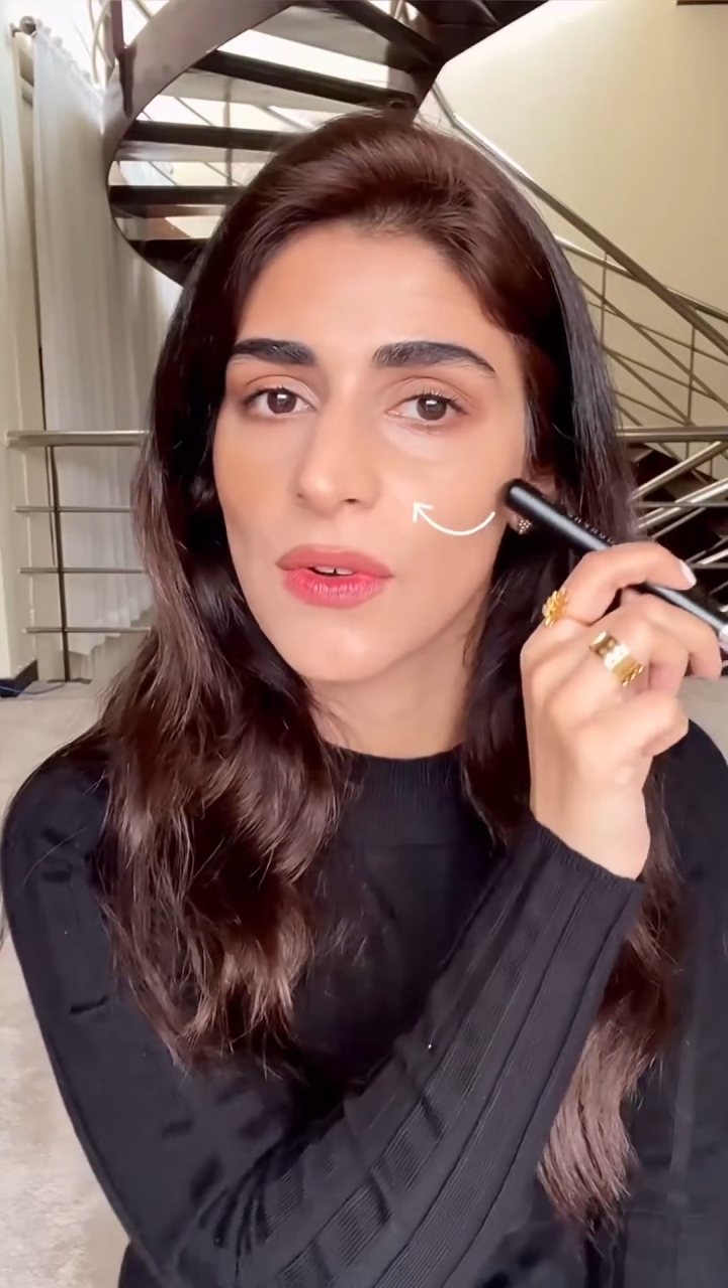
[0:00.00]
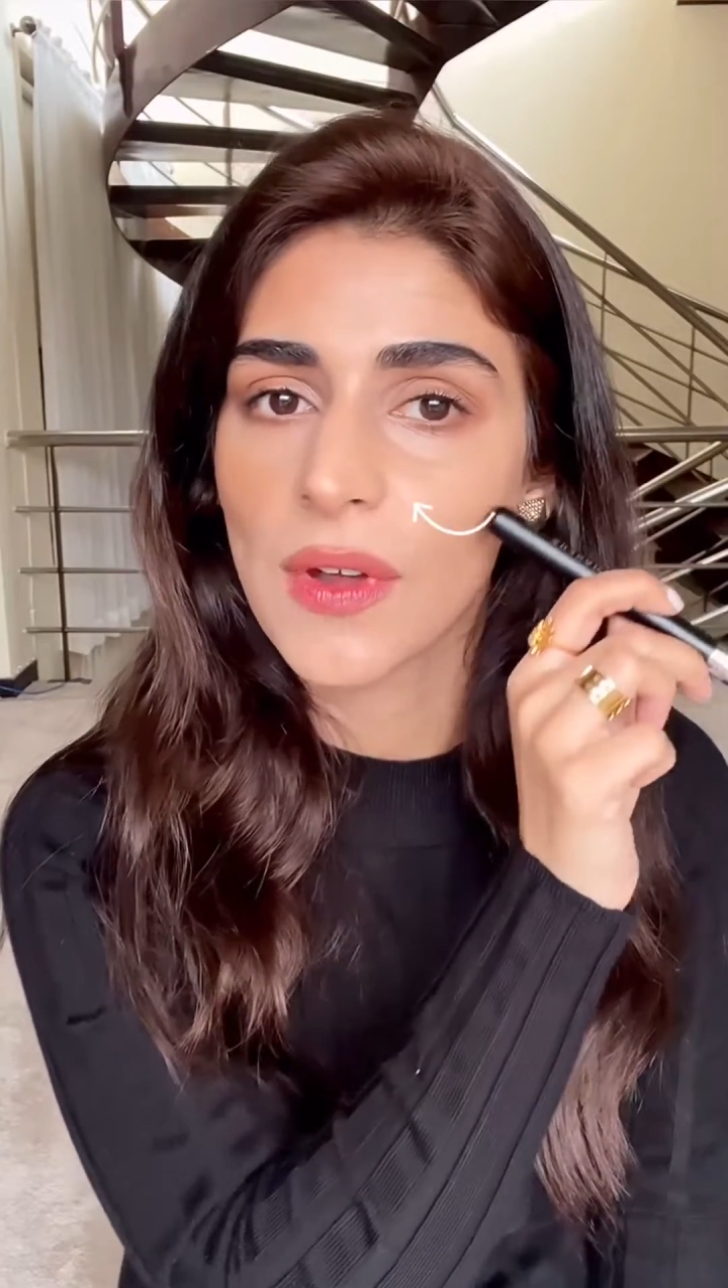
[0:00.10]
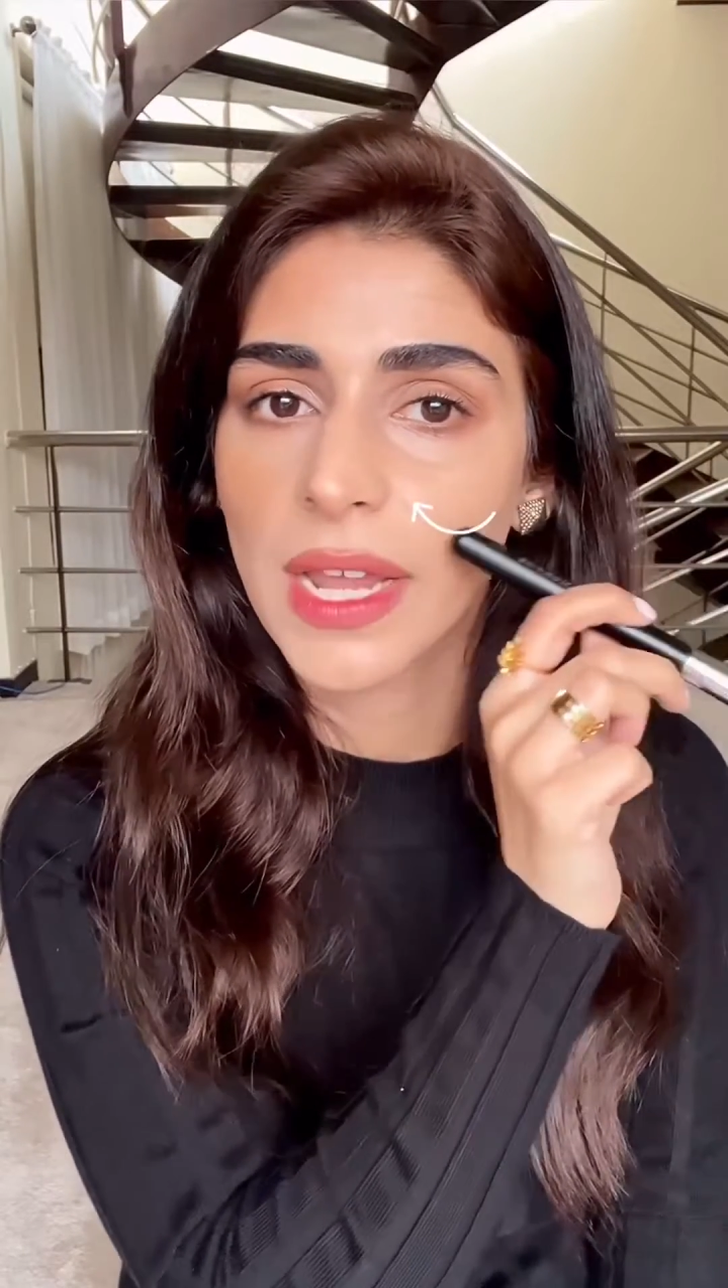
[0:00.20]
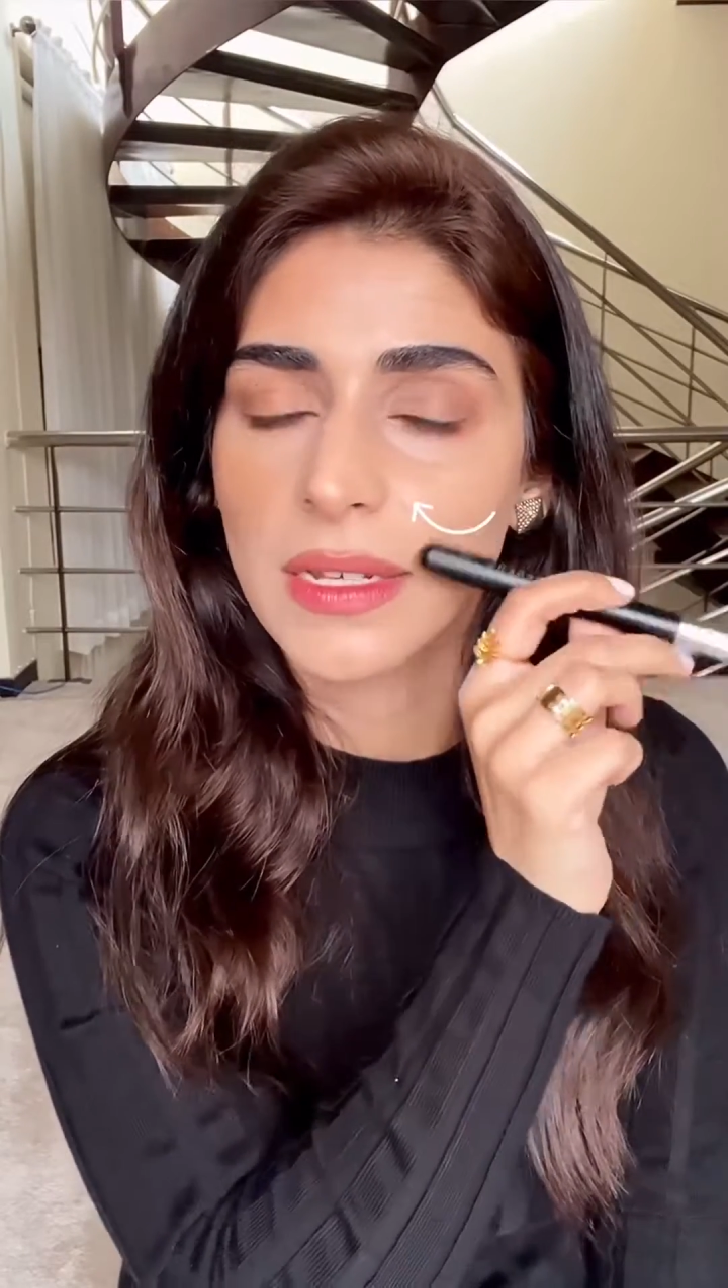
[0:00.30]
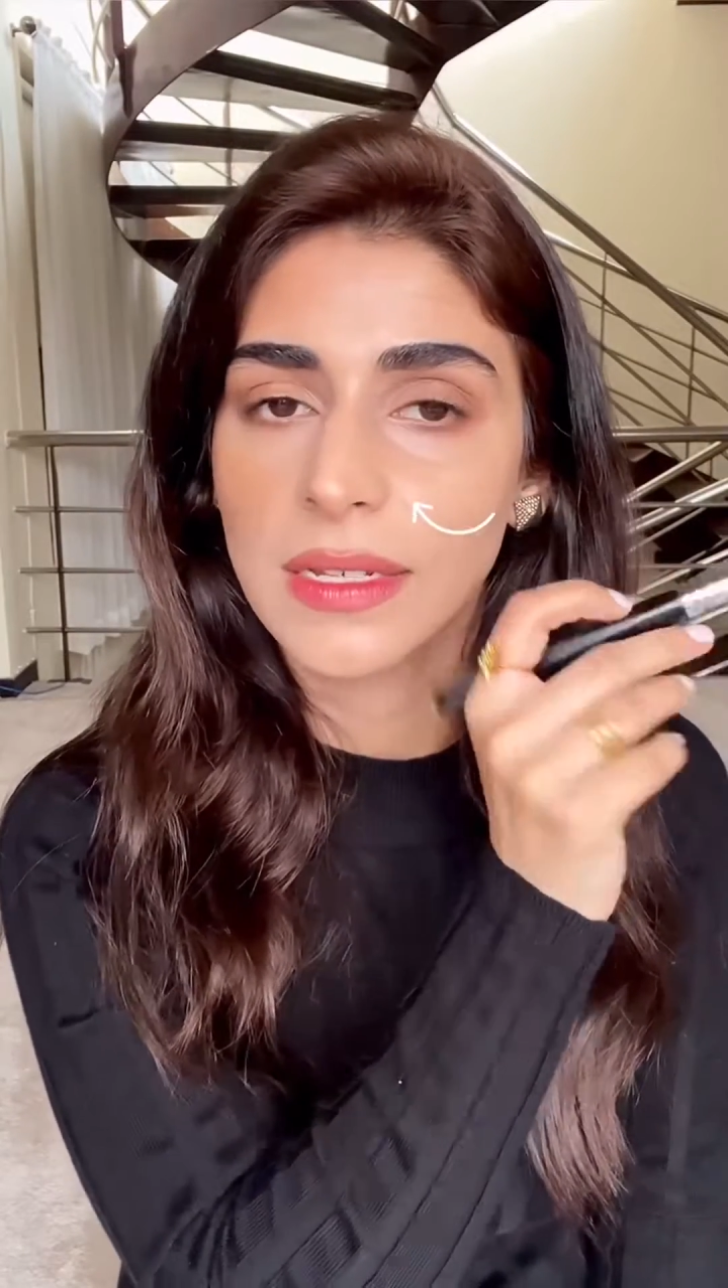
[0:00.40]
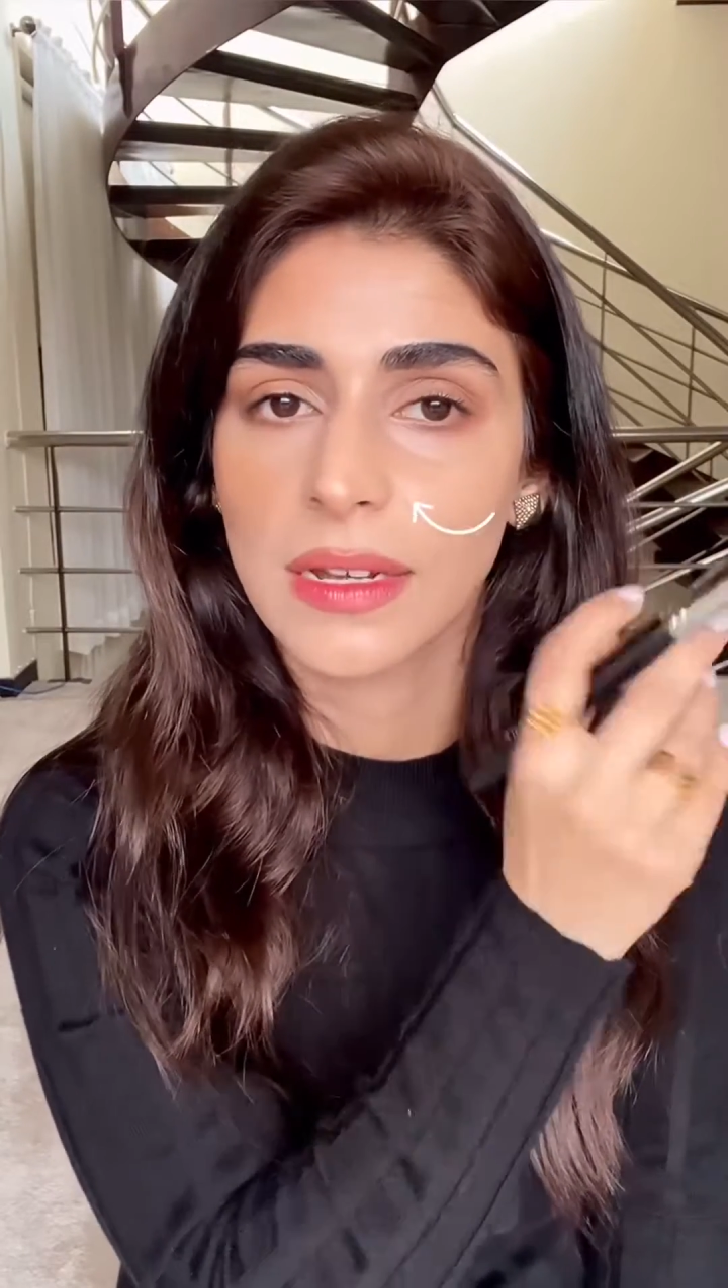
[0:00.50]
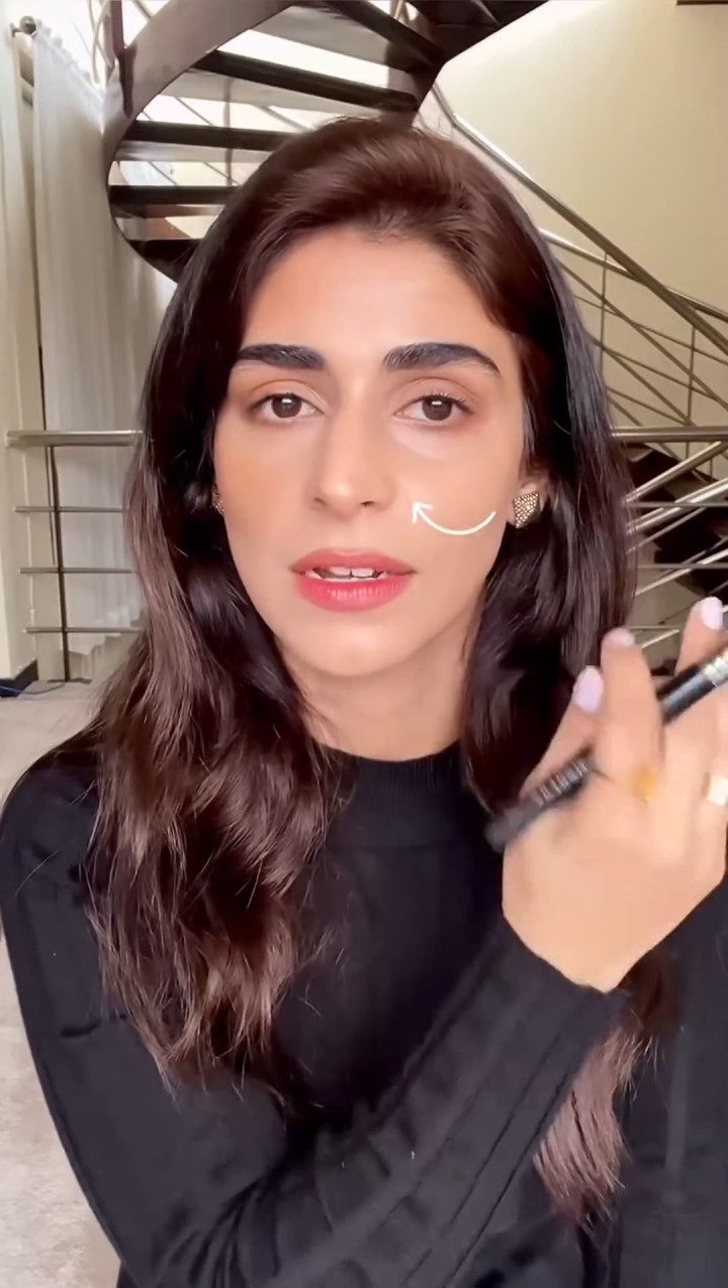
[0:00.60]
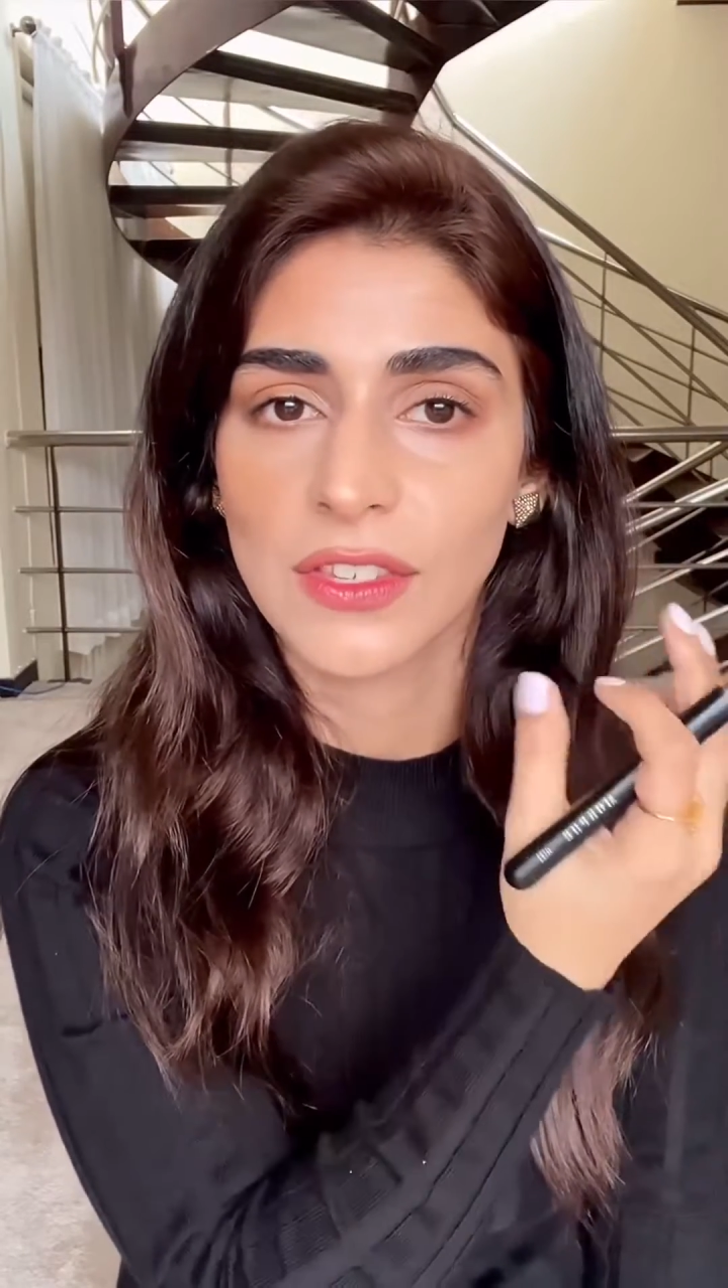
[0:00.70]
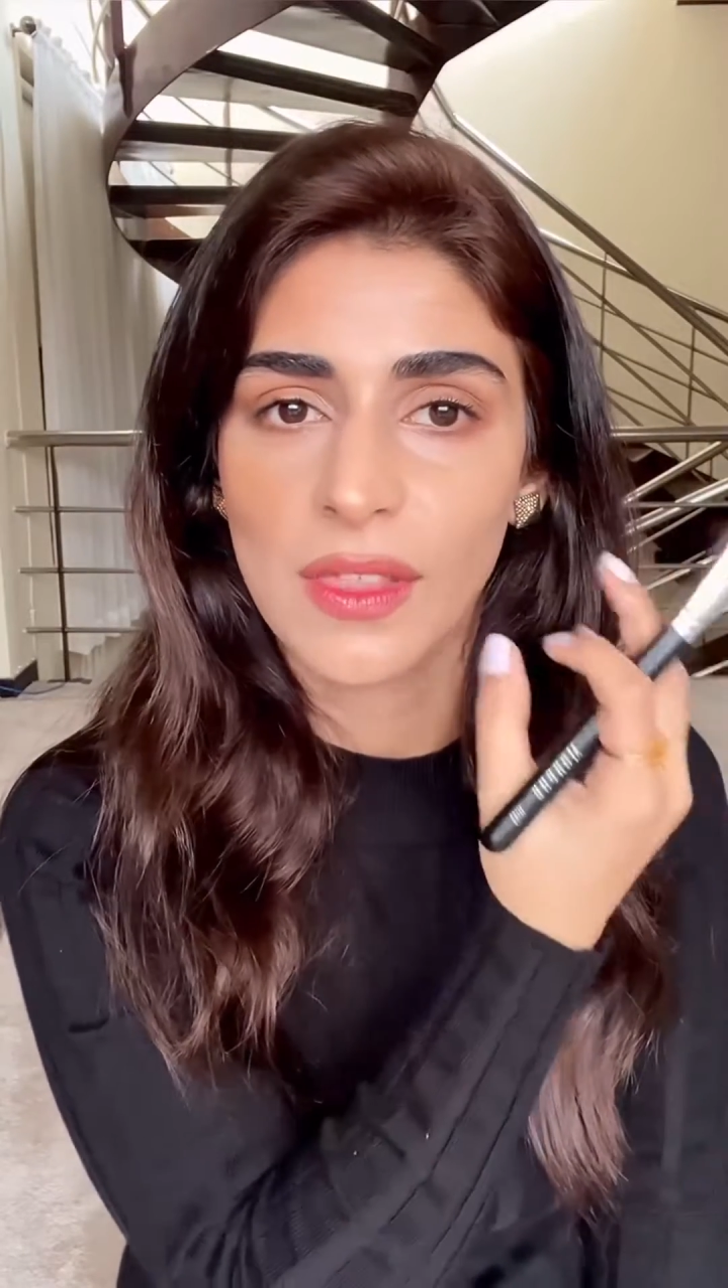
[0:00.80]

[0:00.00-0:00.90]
right here